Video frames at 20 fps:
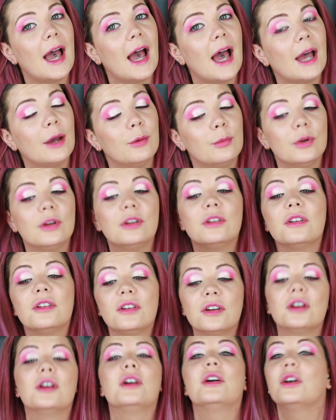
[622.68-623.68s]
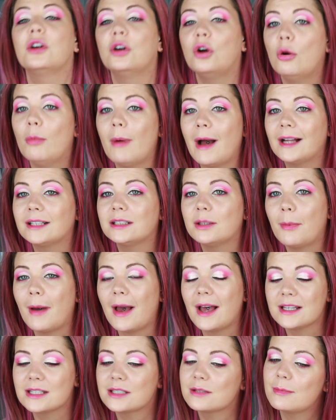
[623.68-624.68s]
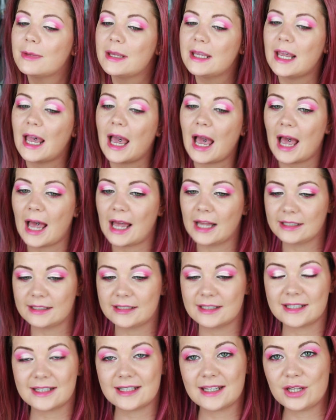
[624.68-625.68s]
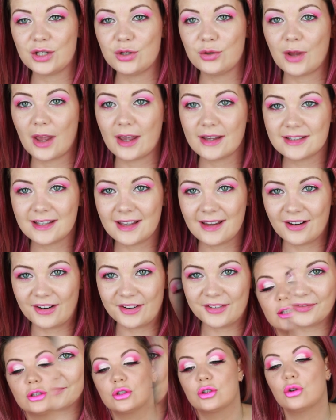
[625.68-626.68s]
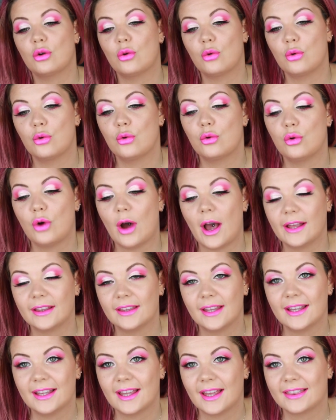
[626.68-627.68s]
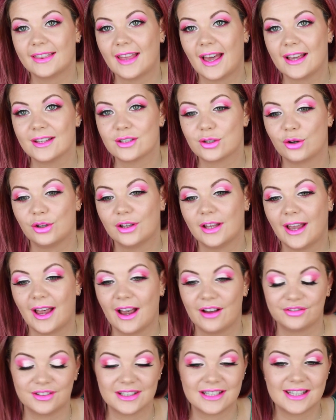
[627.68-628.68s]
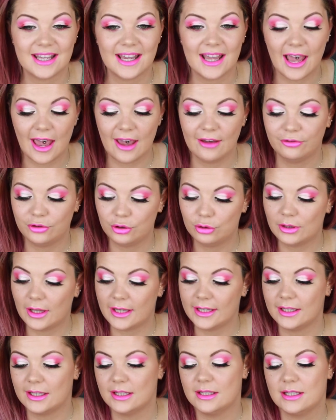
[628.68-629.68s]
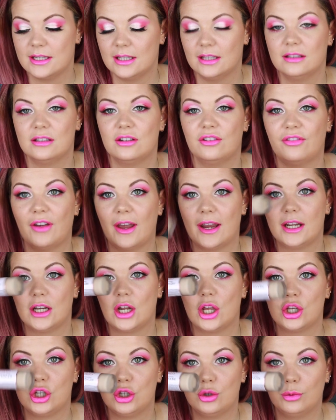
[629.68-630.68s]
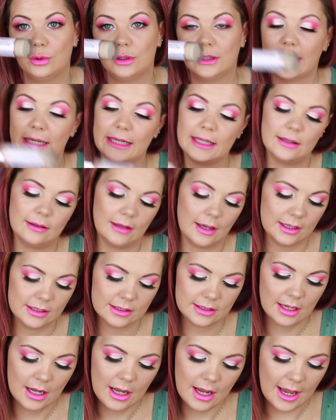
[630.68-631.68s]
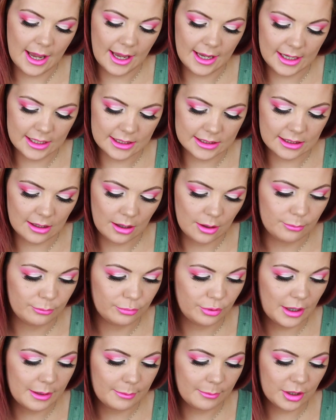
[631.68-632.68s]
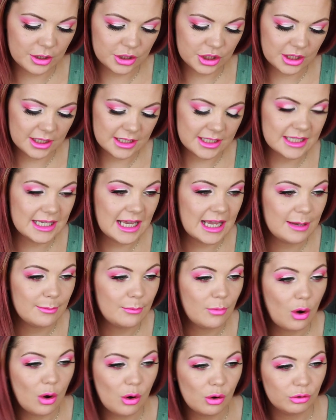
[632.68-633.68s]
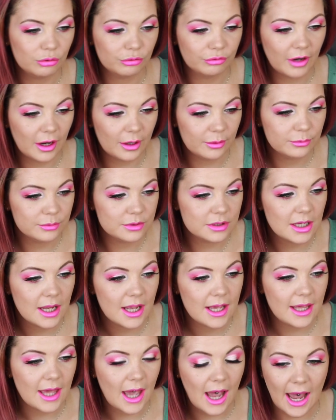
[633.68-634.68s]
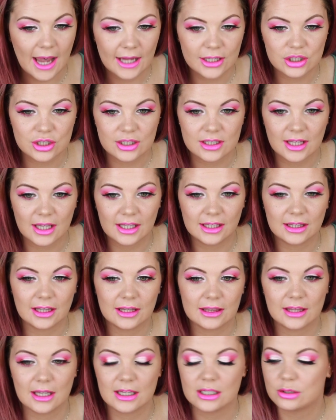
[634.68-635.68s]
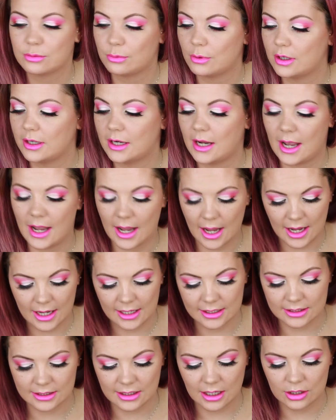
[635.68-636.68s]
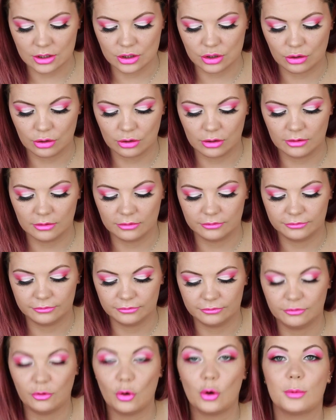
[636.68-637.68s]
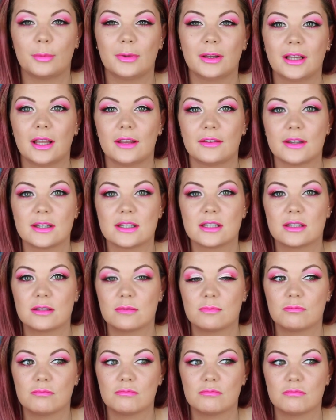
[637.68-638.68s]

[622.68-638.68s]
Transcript: I will go back to past me and see you guys later. Okay, so I think that is all I have to say. If you like Conceal and Define, you will like this. It is pretty much the same all round. I just think that this one has a sort of formula that's